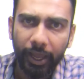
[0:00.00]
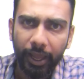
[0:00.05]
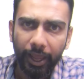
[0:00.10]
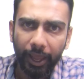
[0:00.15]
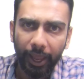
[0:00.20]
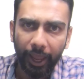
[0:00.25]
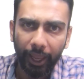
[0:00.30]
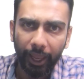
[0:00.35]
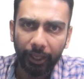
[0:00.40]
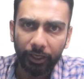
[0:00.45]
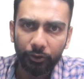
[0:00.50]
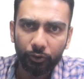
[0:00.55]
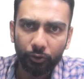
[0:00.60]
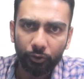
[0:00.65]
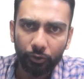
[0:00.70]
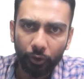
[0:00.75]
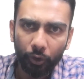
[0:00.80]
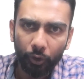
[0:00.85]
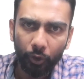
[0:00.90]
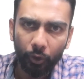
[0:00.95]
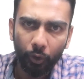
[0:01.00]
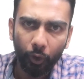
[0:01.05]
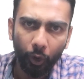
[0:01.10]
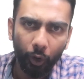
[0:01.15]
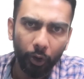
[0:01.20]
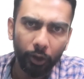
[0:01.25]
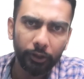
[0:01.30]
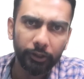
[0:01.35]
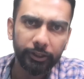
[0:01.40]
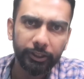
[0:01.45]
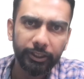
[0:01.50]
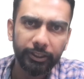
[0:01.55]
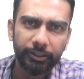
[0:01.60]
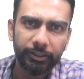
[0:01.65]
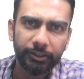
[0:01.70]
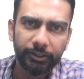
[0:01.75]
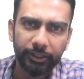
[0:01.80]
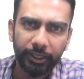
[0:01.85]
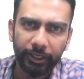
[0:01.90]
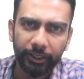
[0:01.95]
and to know all
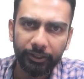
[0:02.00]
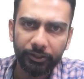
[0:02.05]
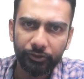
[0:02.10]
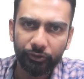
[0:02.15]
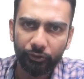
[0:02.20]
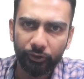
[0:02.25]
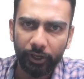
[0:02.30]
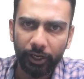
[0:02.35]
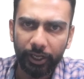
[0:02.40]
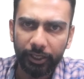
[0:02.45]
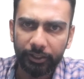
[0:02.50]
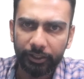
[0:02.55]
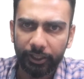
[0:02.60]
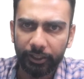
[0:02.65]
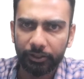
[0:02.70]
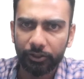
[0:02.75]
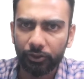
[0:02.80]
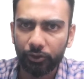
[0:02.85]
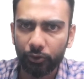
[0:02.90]
these things related